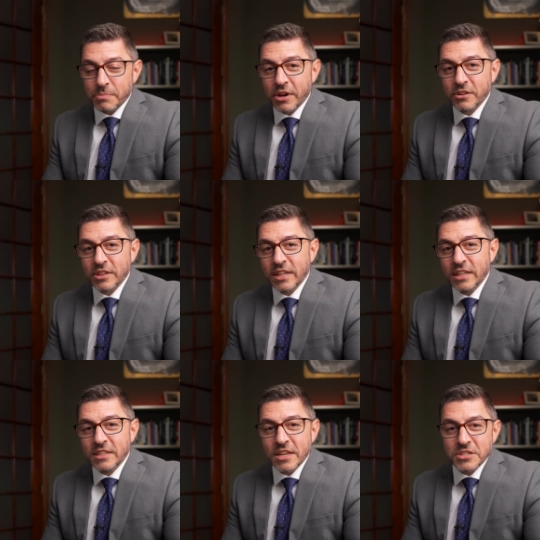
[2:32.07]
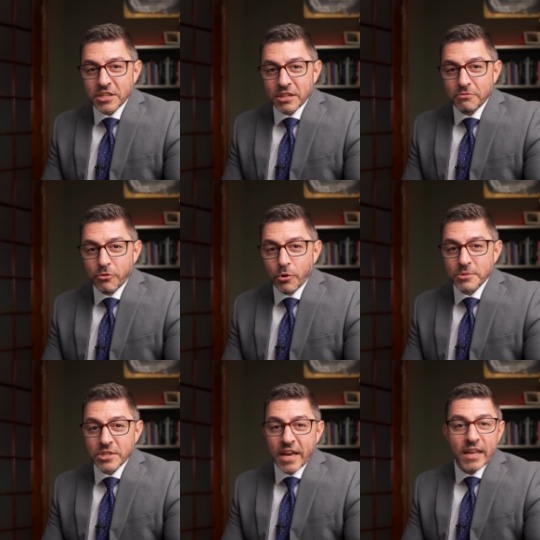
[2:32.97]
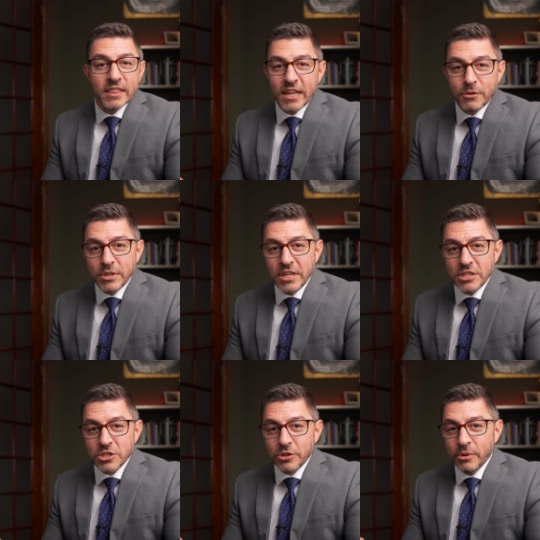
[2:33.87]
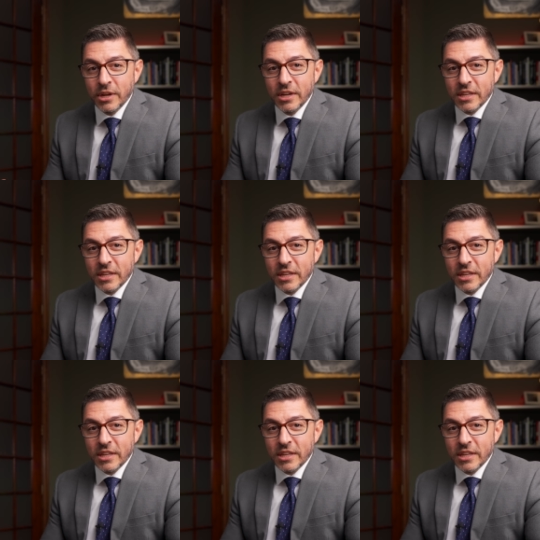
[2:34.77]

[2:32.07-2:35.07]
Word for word: apparently doesn't conform to that, and they don't need to.